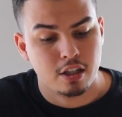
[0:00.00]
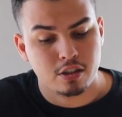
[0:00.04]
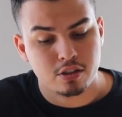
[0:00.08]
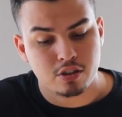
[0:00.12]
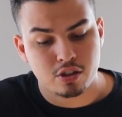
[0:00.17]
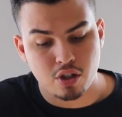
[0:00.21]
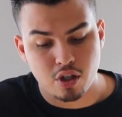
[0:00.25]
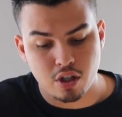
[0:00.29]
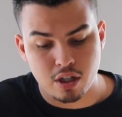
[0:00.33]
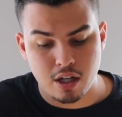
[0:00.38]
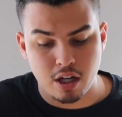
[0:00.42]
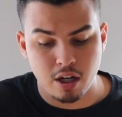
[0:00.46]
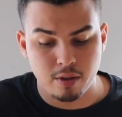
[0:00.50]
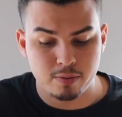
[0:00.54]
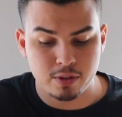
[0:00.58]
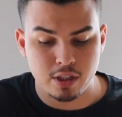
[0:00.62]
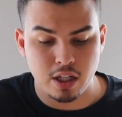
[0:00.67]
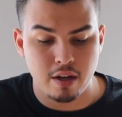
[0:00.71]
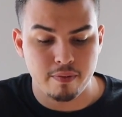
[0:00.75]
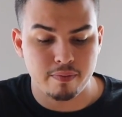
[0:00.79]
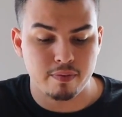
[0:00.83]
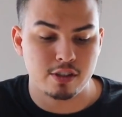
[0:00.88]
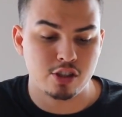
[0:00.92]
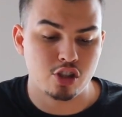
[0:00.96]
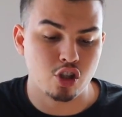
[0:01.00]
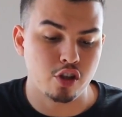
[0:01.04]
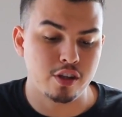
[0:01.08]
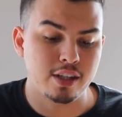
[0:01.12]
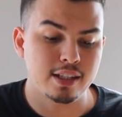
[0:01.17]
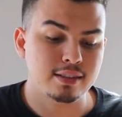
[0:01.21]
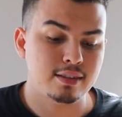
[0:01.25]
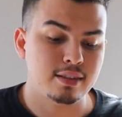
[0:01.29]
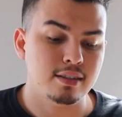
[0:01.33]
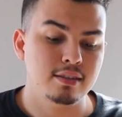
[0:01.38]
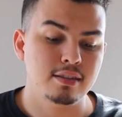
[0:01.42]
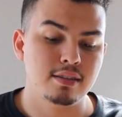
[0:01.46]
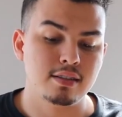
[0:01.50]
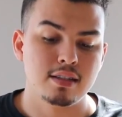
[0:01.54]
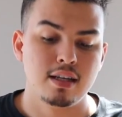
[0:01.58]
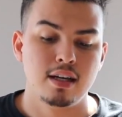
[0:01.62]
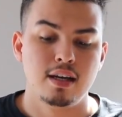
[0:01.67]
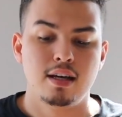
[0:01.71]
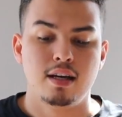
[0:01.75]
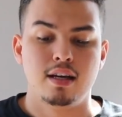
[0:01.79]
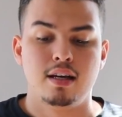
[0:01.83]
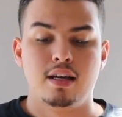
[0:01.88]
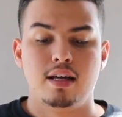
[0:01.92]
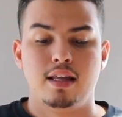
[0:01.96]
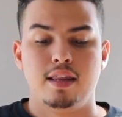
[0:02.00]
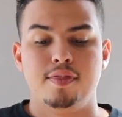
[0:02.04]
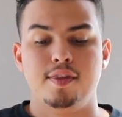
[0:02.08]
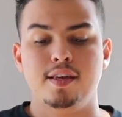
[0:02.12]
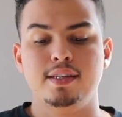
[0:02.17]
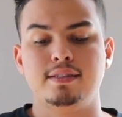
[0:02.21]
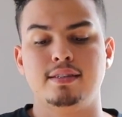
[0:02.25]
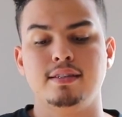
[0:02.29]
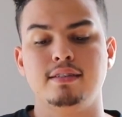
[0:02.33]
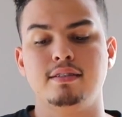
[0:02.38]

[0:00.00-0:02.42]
So it comes up. So this is a